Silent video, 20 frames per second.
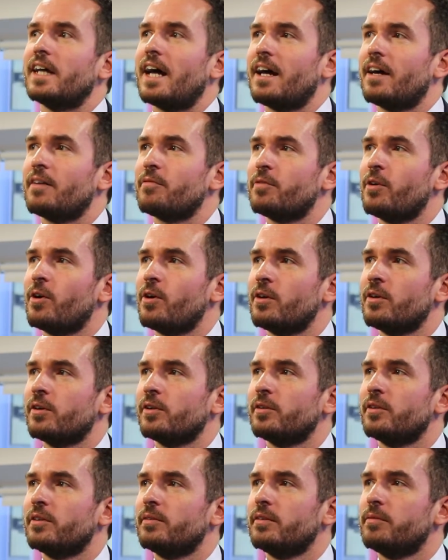have
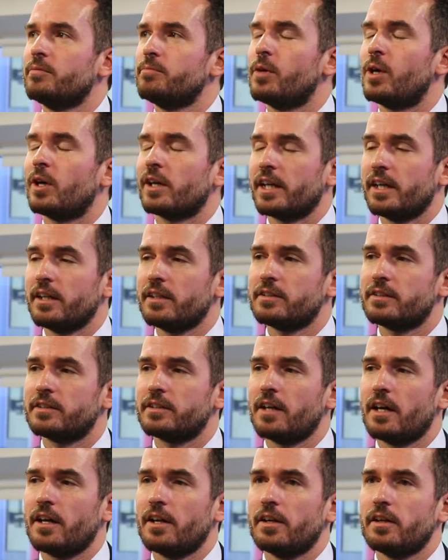on markets,
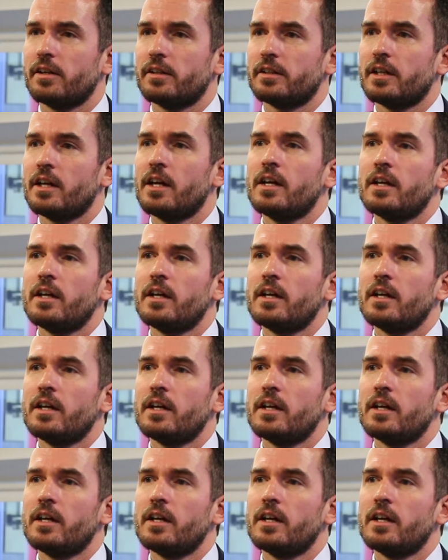and